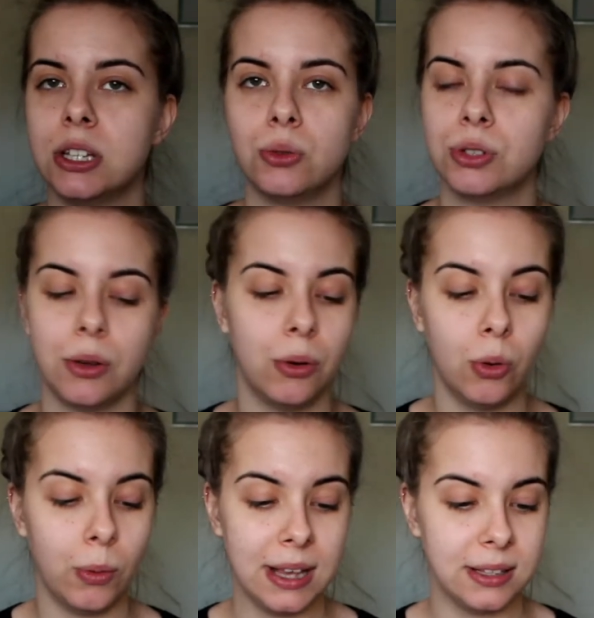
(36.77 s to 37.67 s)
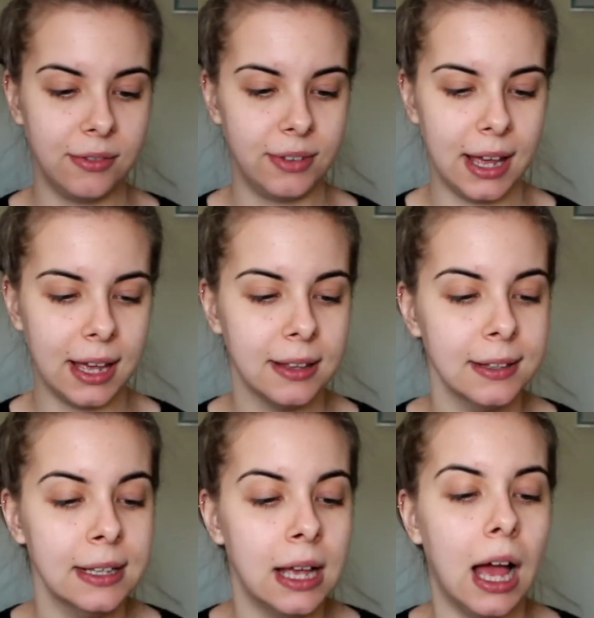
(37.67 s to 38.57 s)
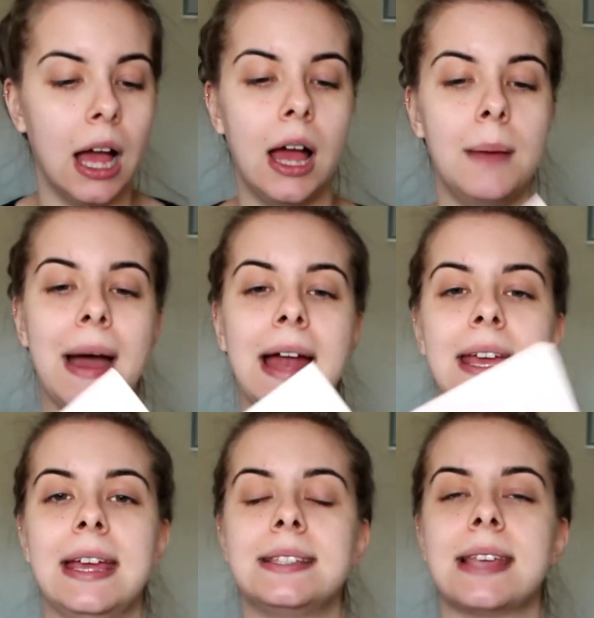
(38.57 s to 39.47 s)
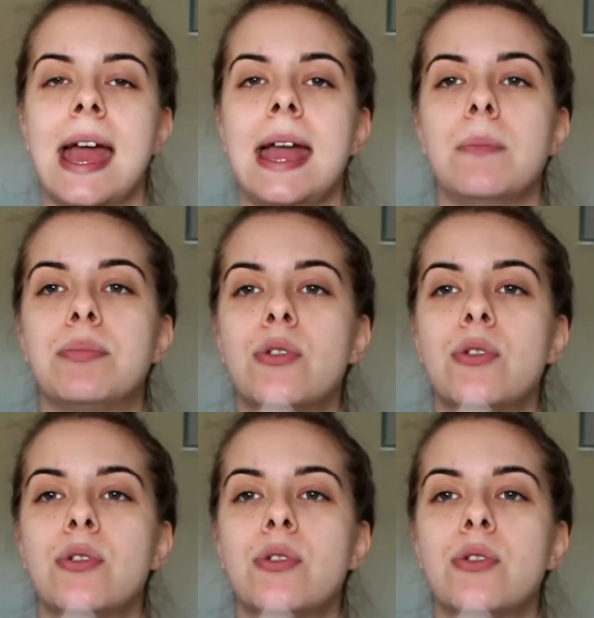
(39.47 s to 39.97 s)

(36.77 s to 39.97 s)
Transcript: is also always lovely, and it's a